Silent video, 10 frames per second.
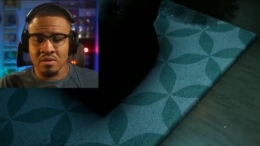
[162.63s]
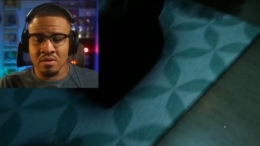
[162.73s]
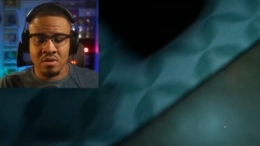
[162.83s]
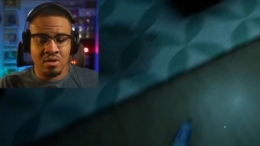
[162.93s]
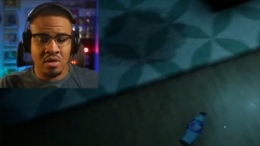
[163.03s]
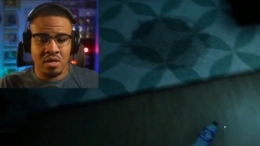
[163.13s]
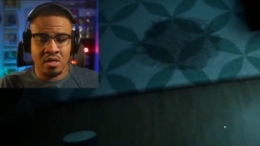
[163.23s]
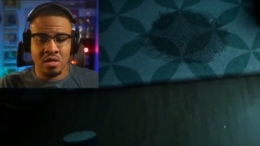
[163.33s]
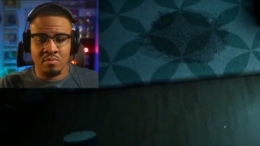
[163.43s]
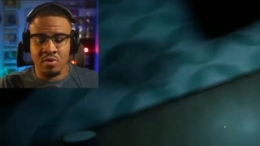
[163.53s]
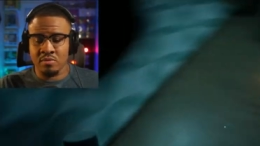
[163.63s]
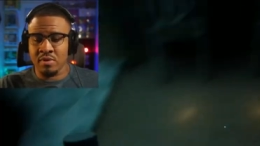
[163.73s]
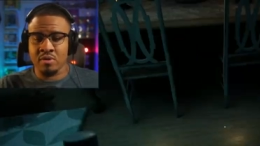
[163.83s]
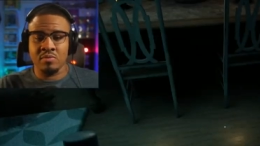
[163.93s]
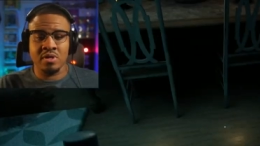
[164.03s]
All right, come on,
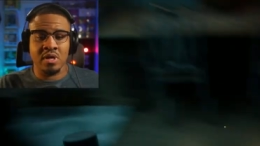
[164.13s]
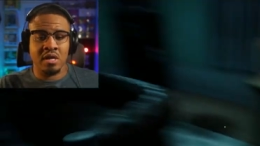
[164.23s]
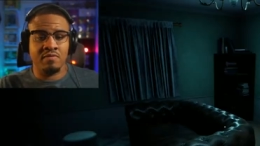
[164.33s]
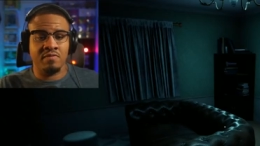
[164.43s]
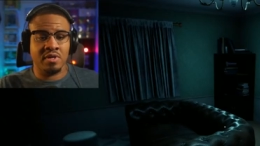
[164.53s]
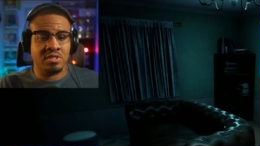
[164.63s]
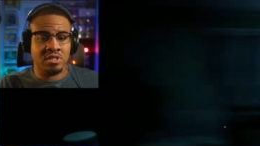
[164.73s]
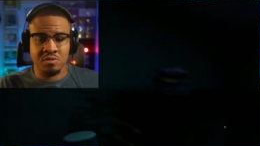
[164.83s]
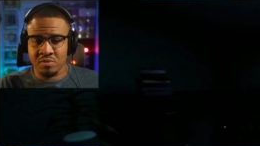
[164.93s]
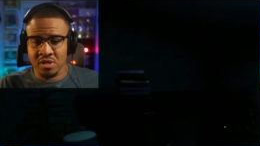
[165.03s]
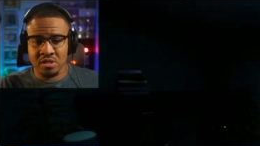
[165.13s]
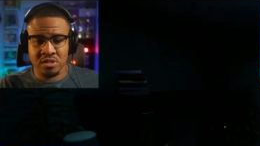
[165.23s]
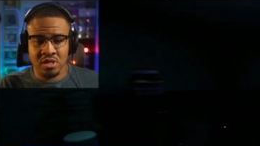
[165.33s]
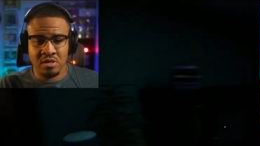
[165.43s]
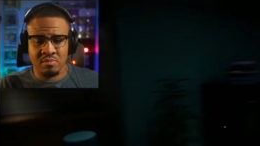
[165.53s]
man. We got to fix this place
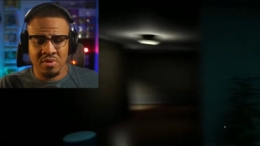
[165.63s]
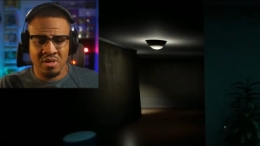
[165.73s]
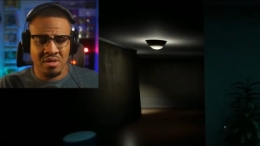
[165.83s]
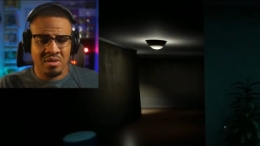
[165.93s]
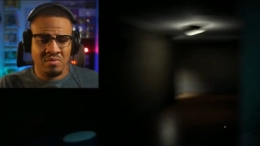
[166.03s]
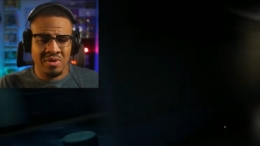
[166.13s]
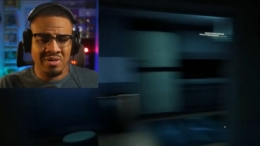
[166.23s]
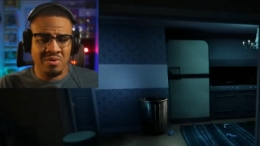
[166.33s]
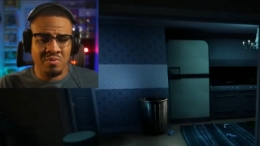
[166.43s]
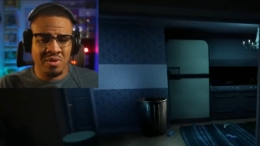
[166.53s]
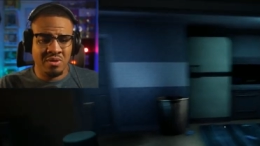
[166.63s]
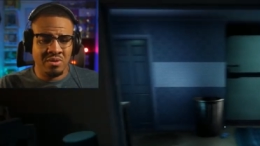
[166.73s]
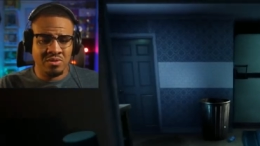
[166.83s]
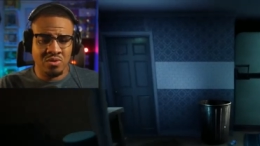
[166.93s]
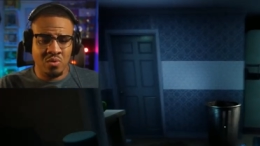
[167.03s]
up. What are
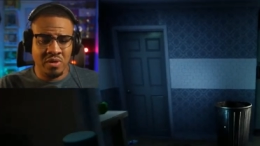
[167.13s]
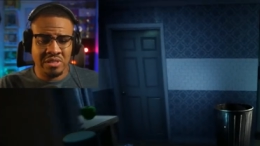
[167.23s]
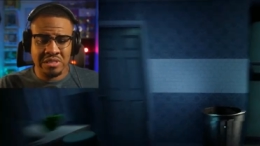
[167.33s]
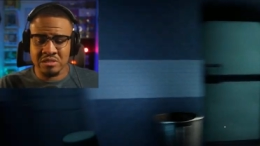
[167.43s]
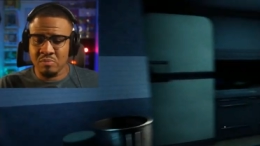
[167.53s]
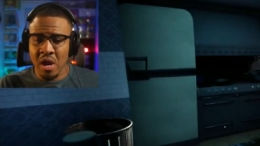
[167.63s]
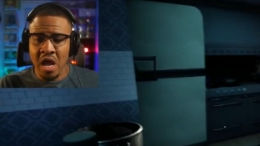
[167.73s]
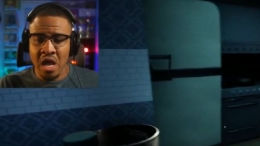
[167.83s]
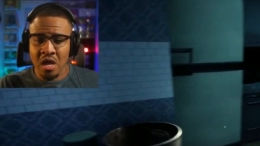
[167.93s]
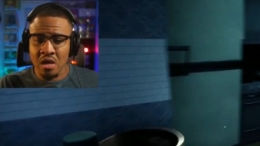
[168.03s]
those noises, man?